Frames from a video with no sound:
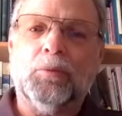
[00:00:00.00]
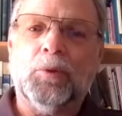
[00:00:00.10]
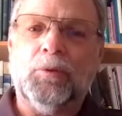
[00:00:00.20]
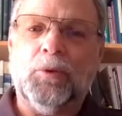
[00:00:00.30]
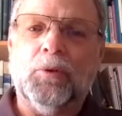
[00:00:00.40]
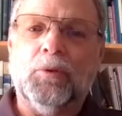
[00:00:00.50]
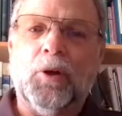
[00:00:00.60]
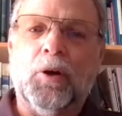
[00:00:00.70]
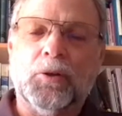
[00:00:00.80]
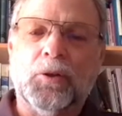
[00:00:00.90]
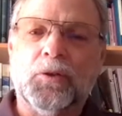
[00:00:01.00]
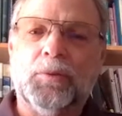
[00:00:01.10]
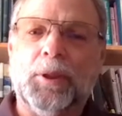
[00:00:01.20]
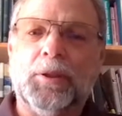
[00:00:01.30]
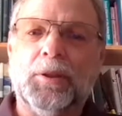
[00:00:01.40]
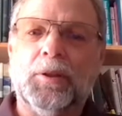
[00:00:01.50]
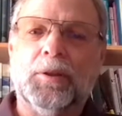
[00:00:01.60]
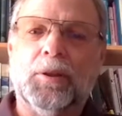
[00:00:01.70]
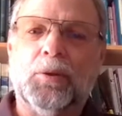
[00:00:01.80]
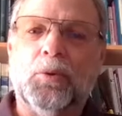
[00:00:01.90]
review of The Origin of
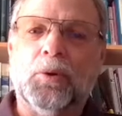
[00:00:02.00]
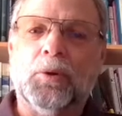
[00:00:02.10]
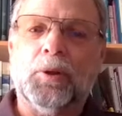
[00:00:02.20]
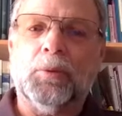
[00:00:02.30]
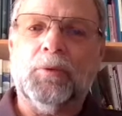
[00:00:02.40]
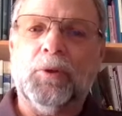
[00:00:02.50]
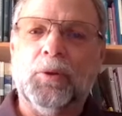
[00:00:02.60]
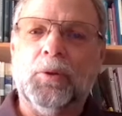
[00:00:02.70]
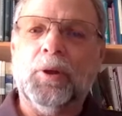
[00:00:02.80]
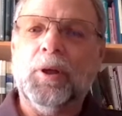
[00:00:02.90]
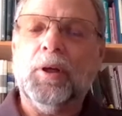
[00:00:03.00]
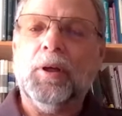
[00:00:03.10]
Species in the Quarterly Review.